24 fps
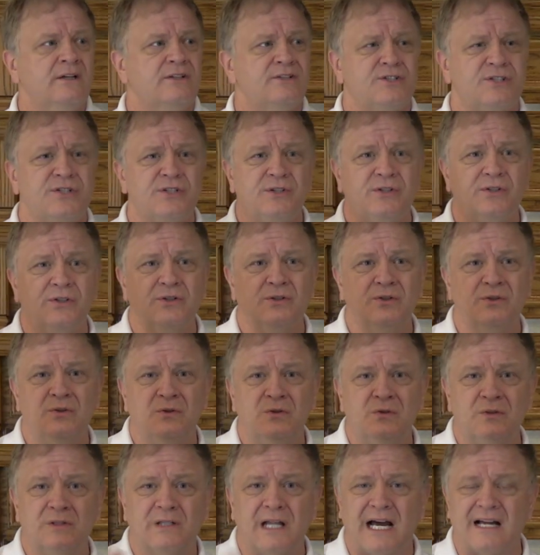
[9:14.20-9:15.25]

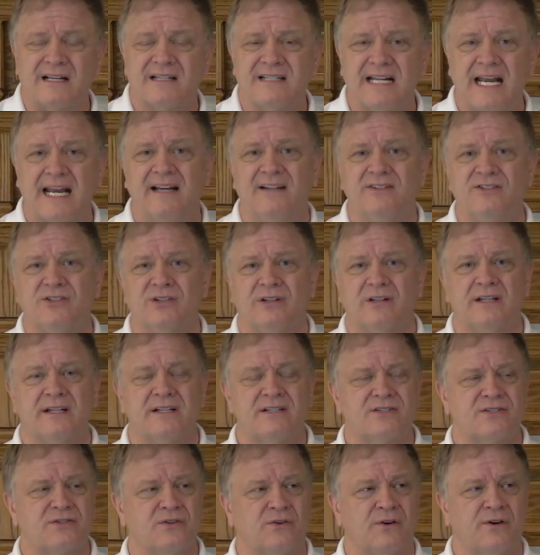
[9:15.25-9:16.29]
to Los
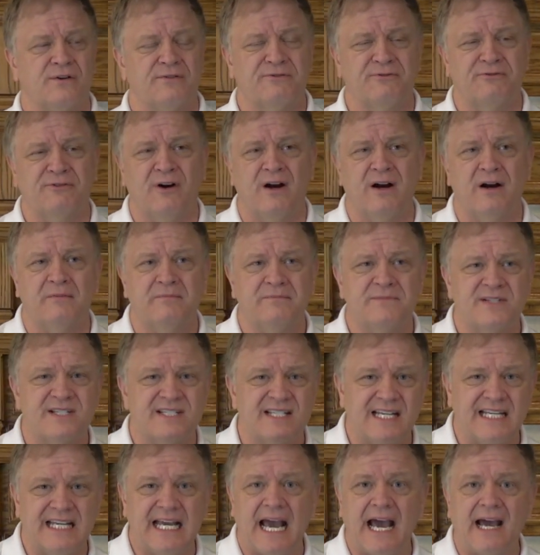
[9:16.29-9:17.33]
Angeles or from
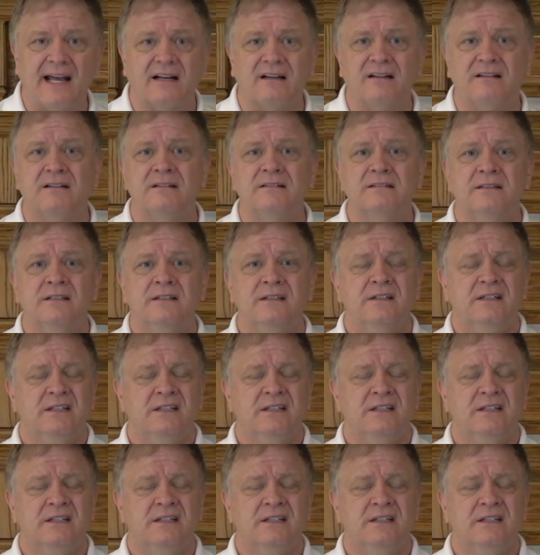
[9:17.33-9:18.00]
Seattle